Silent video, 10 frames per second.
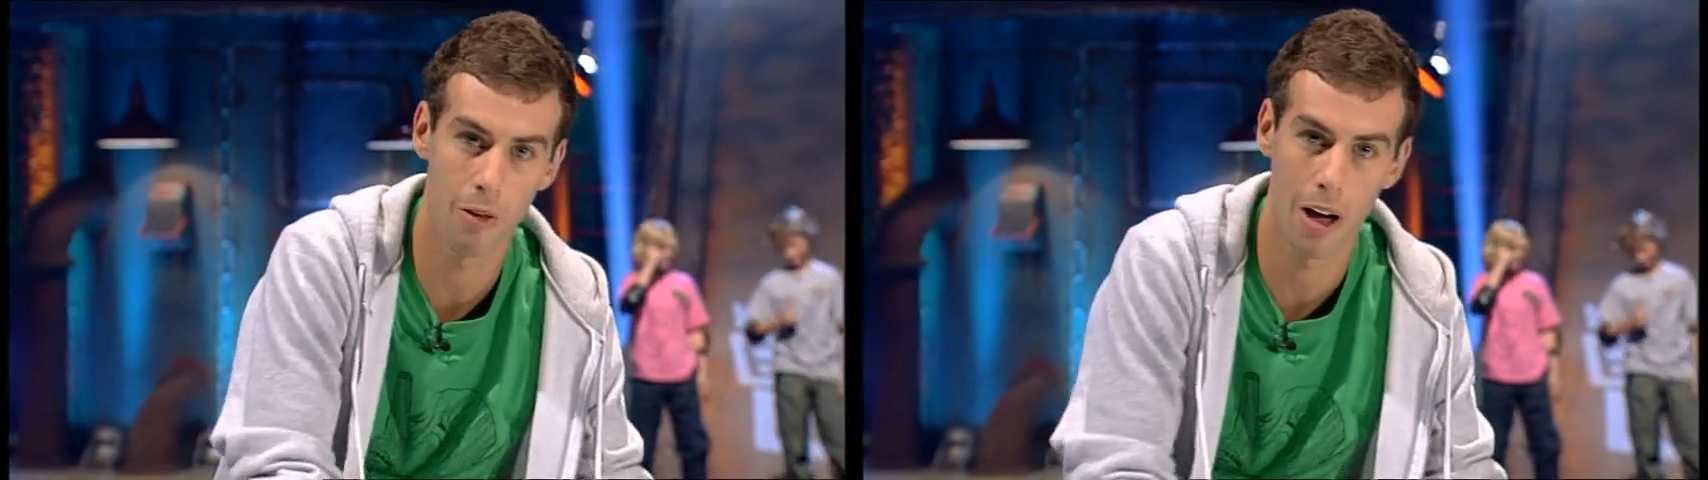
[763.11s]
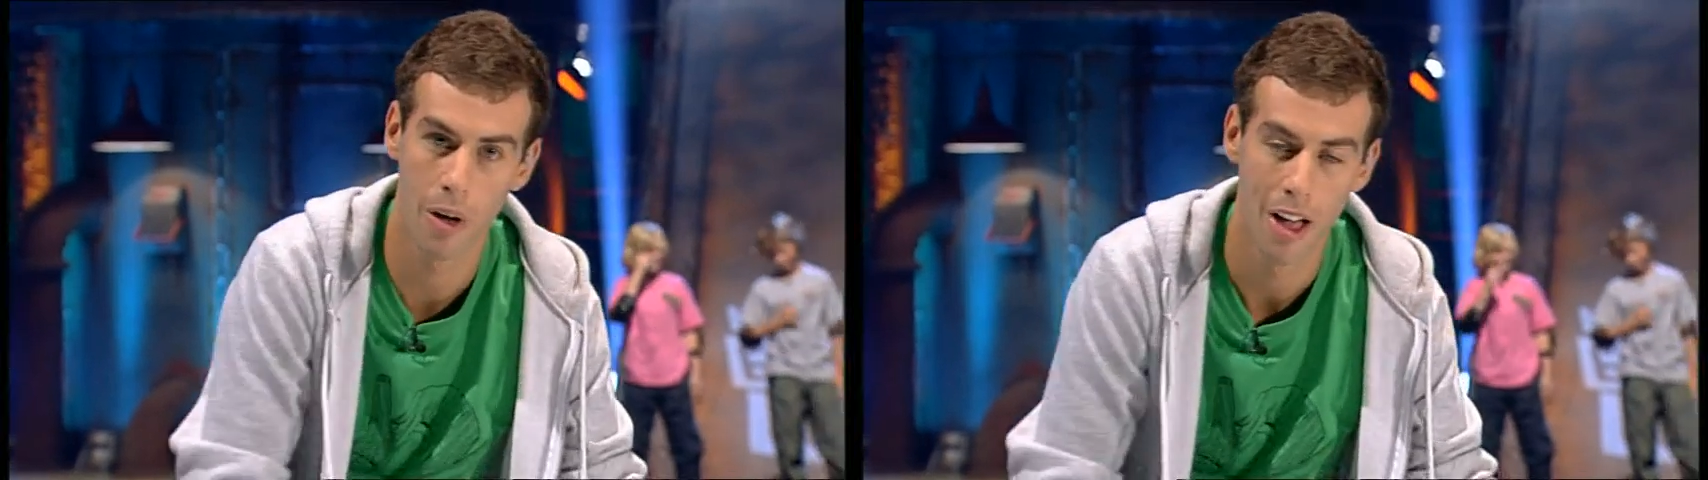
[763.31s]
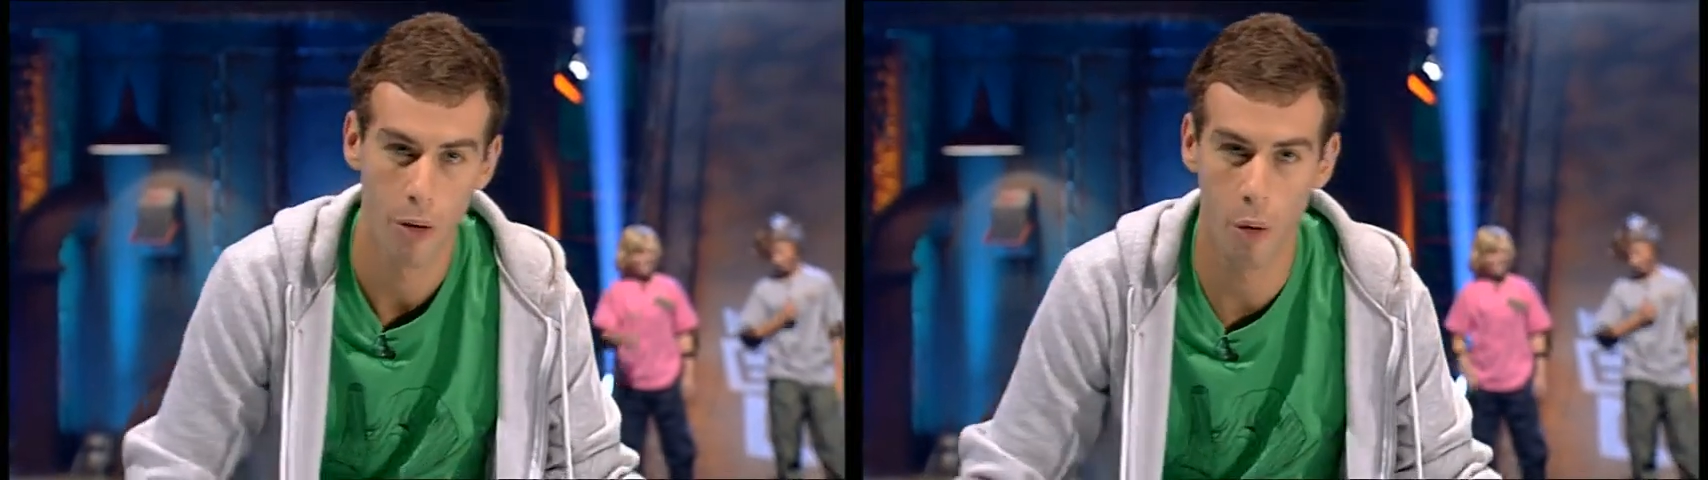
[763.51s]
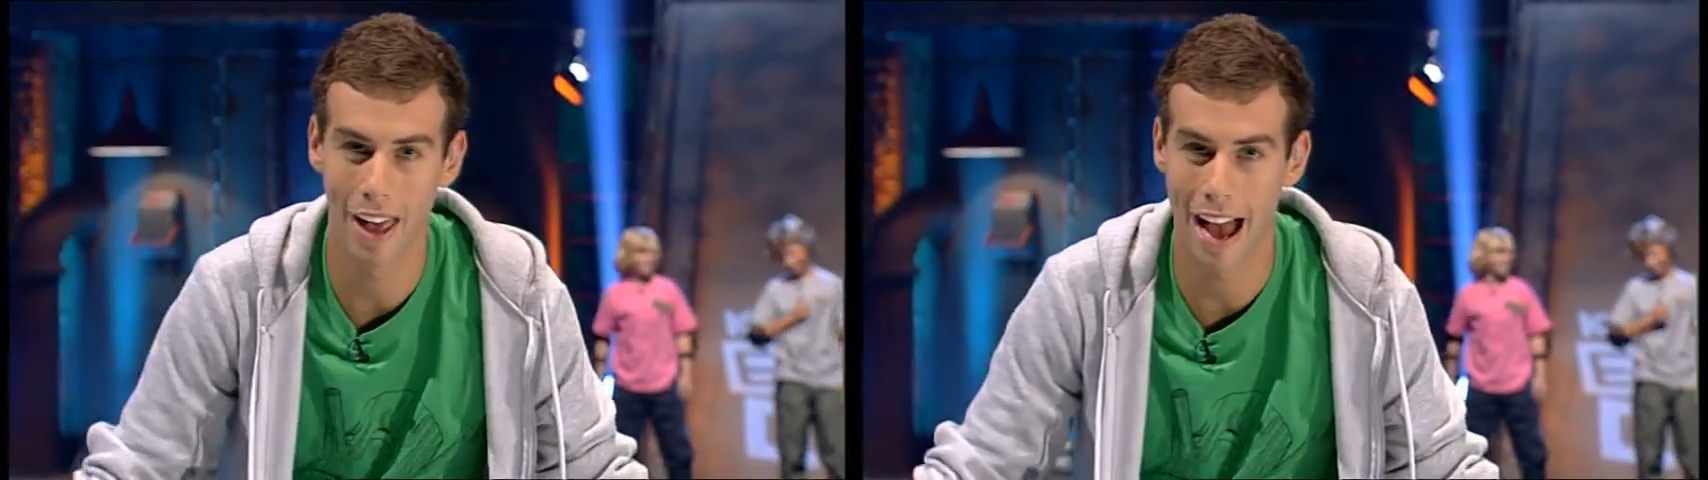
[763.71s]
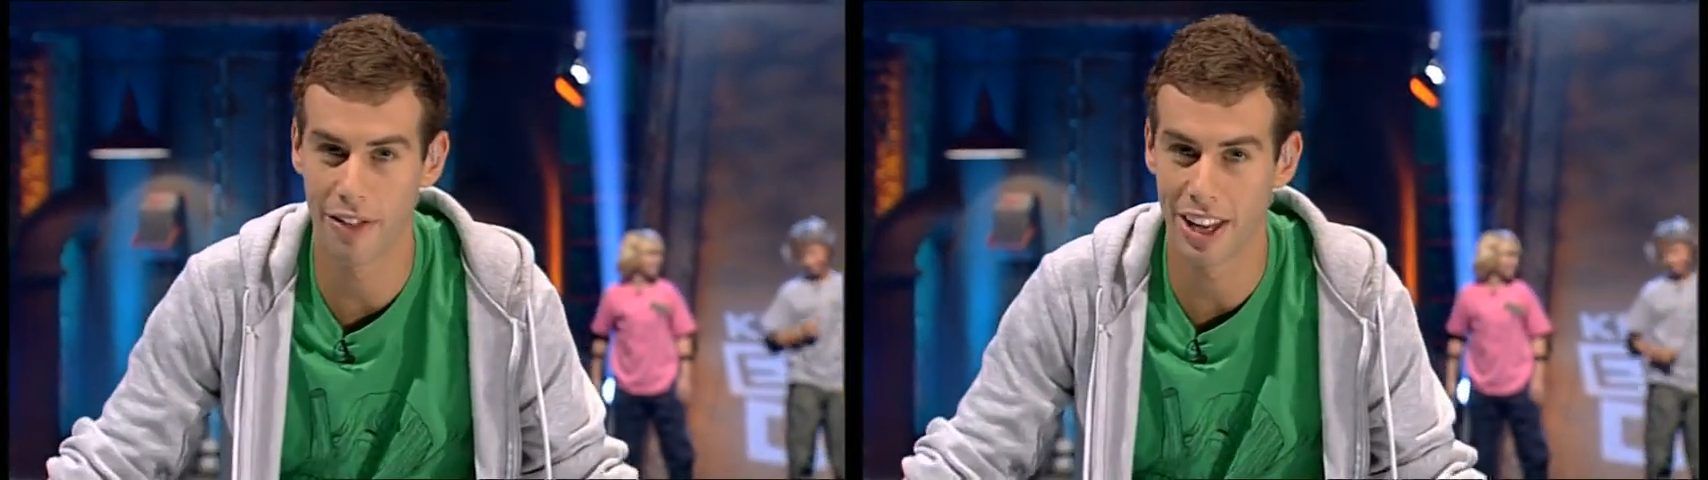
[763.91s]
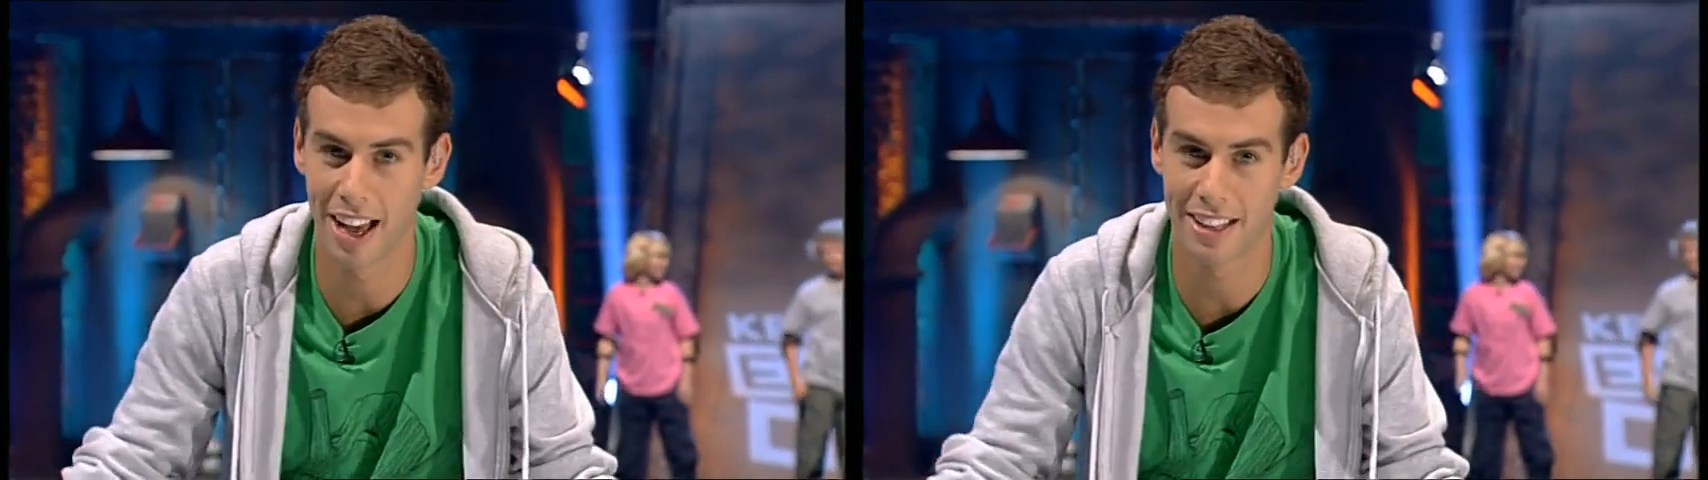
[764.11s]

Well, will they have the uh,